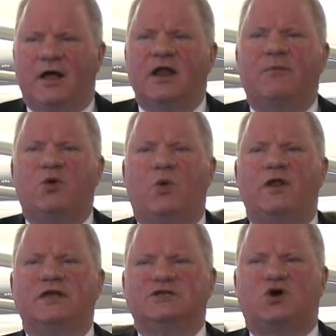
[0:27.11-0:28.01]
Number
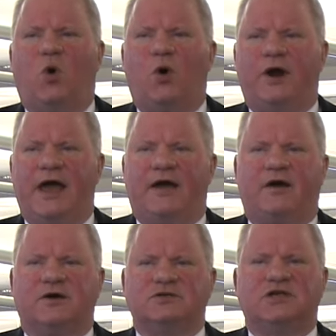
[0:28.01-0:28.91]
one, these corn
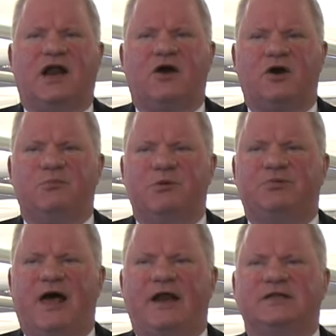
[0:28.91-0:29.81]
acres that are going to be
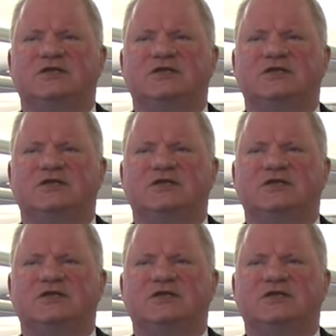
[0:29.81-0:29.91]
planted.